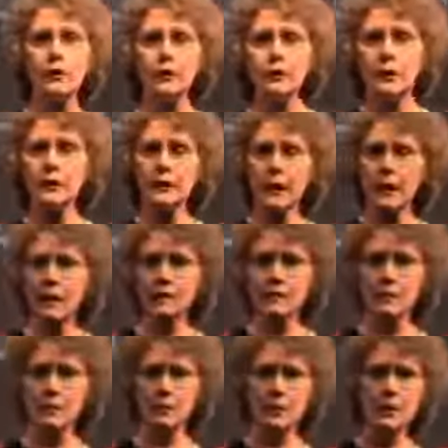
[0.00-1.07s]
water and
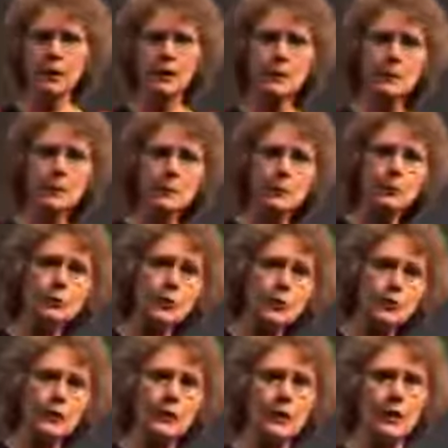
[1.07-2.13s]
calcium. A lot of people
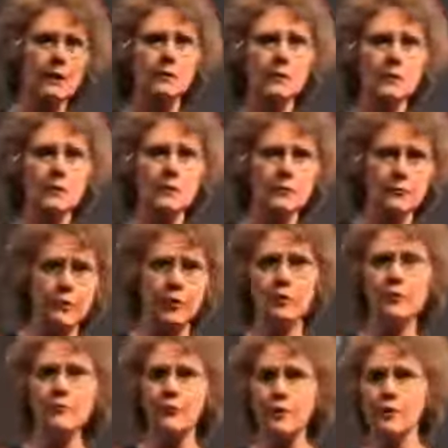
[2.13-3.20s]
know that calcium is
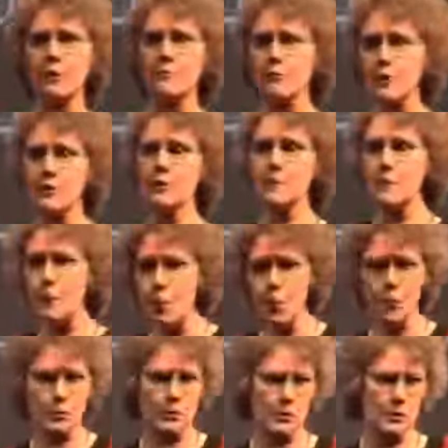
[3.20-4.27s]
very, very, very
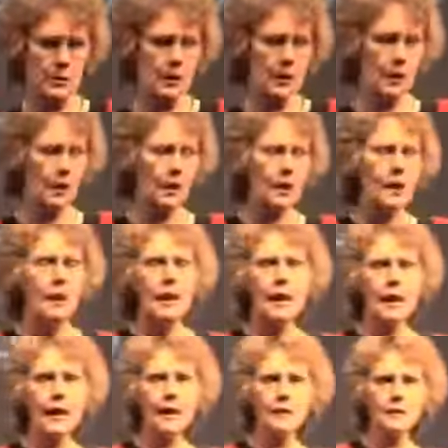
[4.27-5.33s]
important.
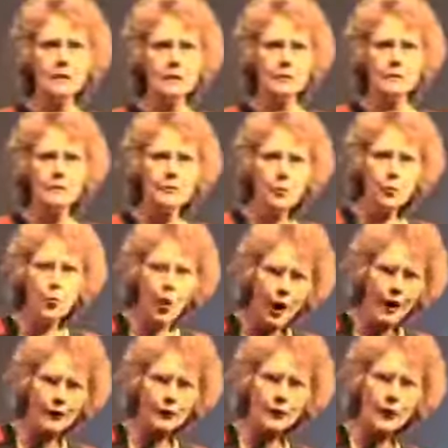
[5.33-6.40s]
And the
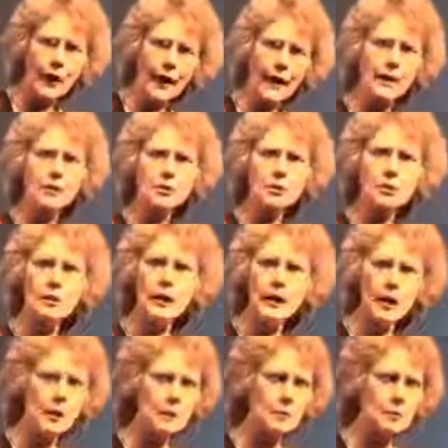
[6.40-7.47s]
water actually
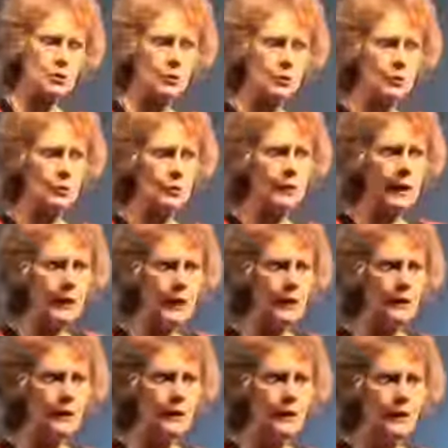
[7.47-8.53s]
helps you
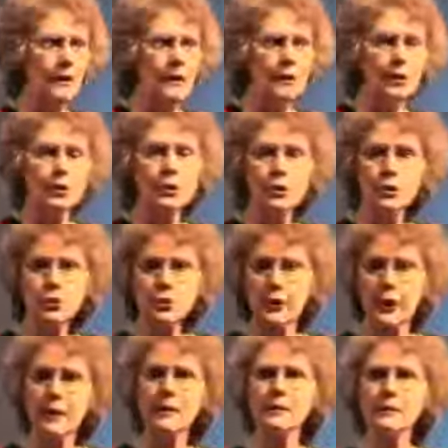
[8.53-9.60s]
get your
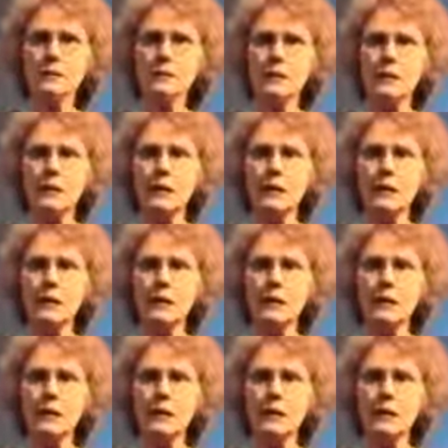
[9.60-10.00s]
calcium